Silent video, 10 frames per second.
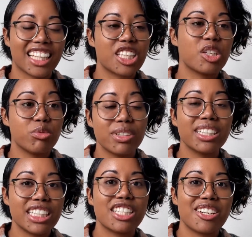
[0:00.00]
Like, you
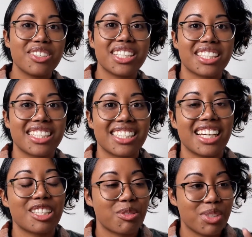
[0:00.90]
really notice the
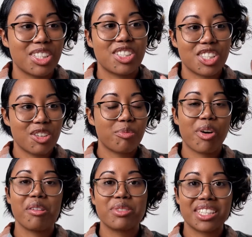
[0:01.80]
sets, so
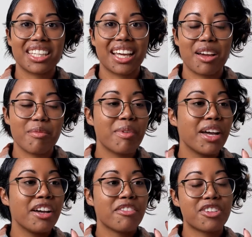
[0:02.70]
props to them
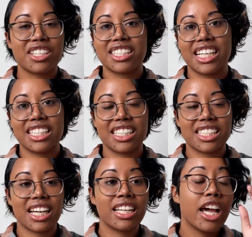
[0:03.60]
for the set
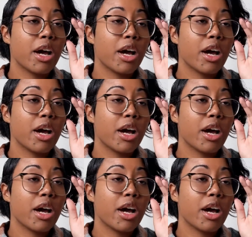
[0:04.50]
design.